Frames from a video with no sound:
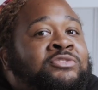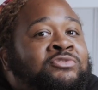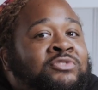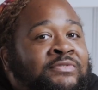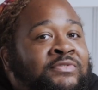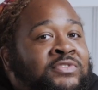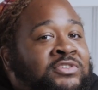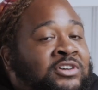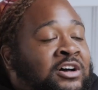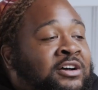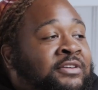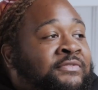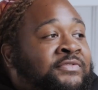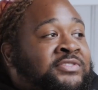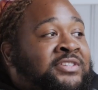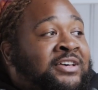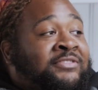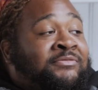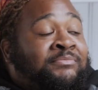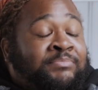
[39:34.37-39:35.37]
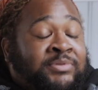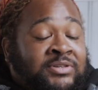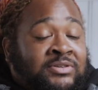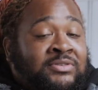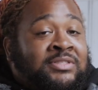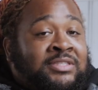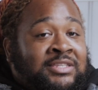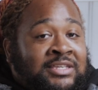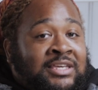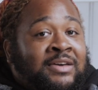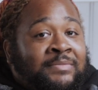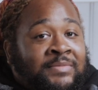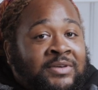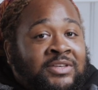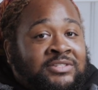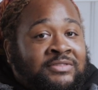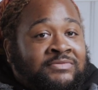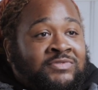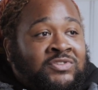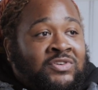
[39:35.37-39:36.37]
street photographers have built the
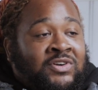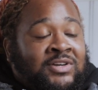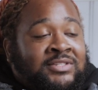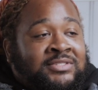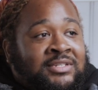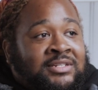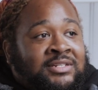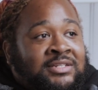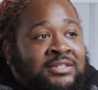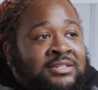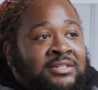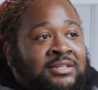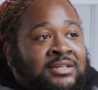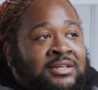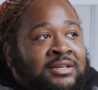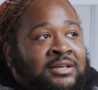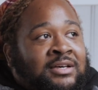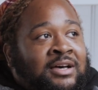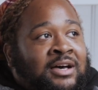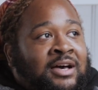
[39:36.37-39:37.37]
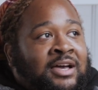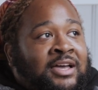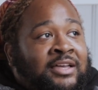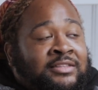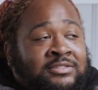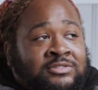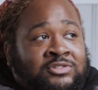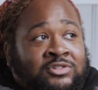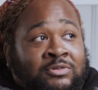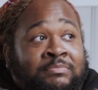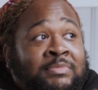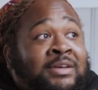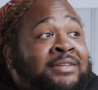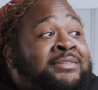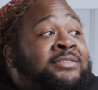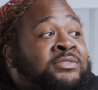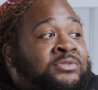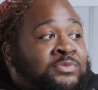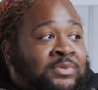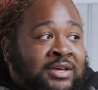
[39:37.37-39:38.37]
image of New York City in
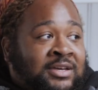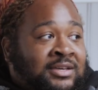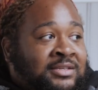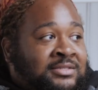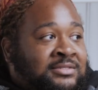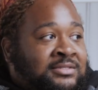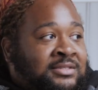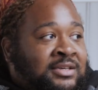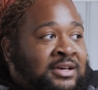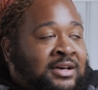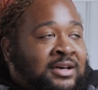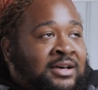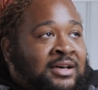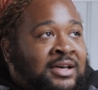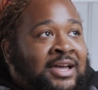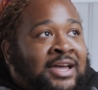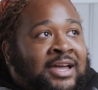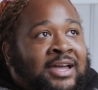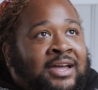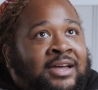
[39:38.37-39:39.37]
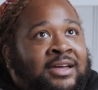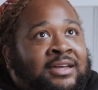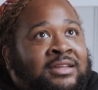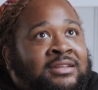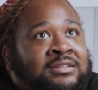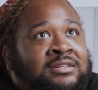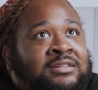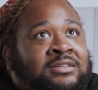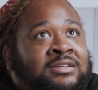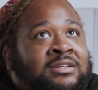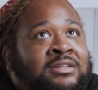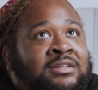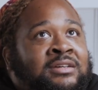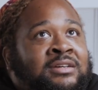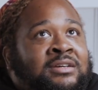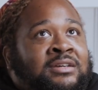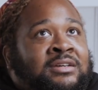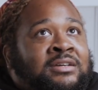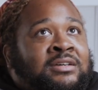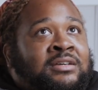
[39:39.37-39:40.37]
tremendous ways. And
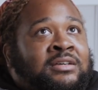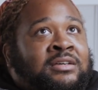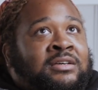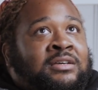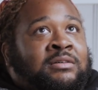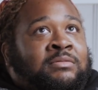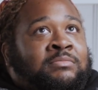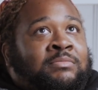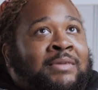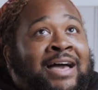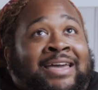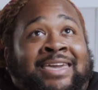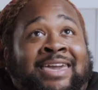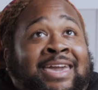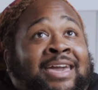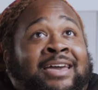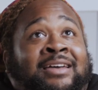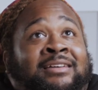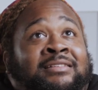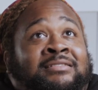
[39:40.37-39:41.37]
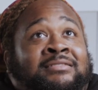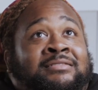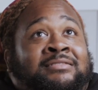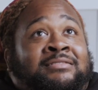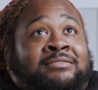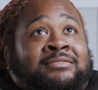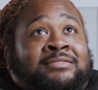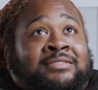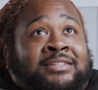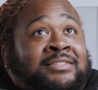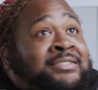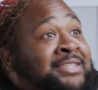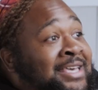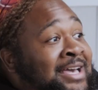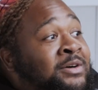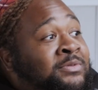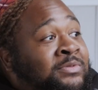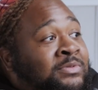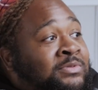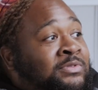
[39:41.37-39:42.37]
I can't
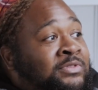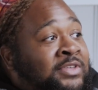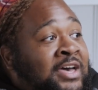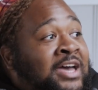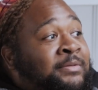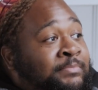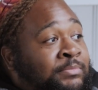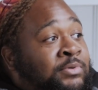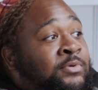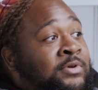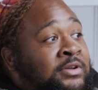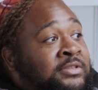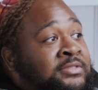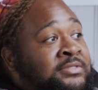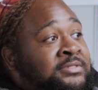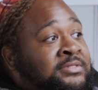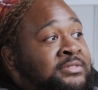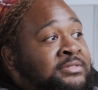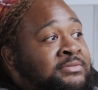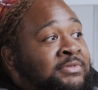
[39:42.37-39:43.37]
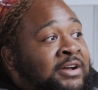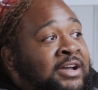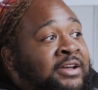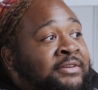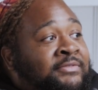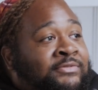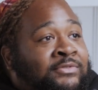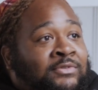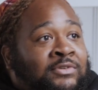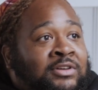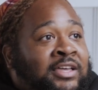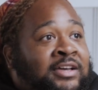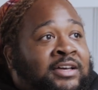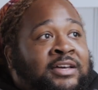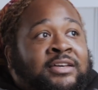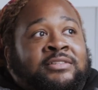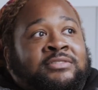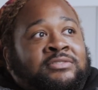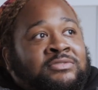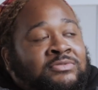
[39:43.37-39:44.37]
discount that importance, right? For like
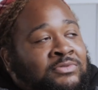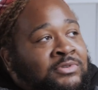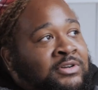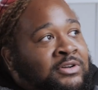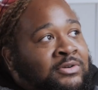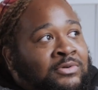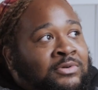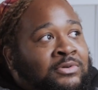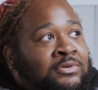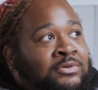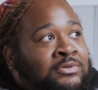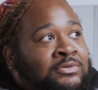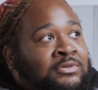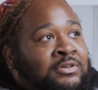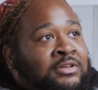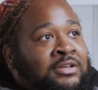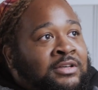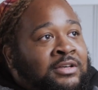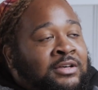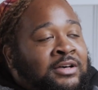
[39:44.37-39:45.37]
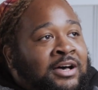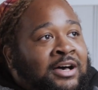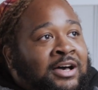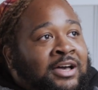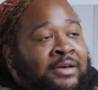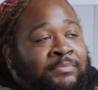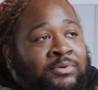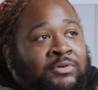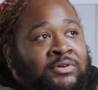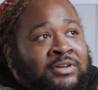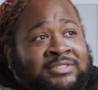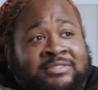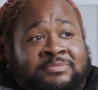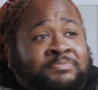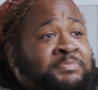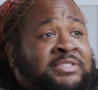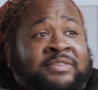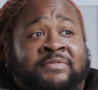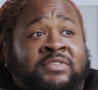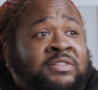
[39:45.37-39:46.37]
a historical importance,
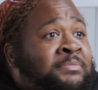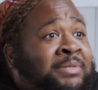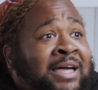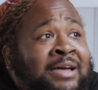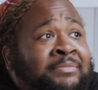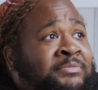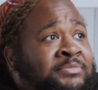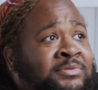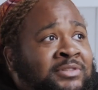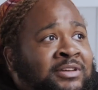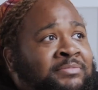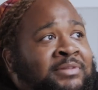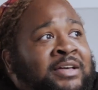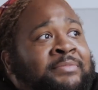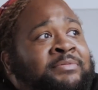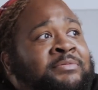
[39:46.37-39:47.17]
specifically Black people, like